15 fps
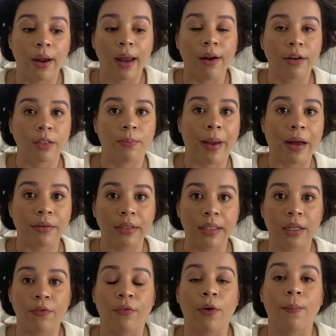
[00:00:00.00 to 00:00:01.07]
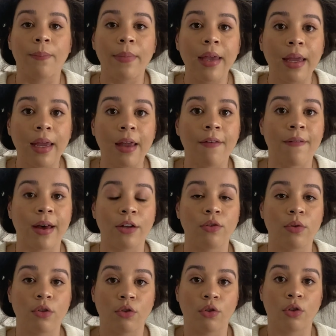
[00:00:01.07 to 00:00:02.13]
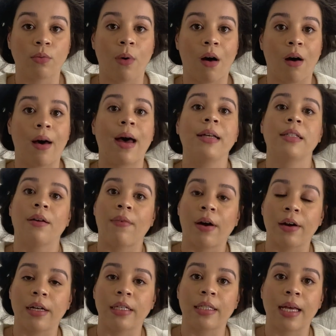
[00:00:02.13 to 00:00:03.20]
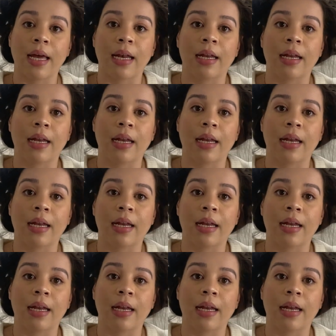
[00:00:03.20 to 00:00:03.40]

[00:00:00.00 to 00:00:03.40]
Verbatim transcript: hair is bouncy for me if i do it too small as i've already said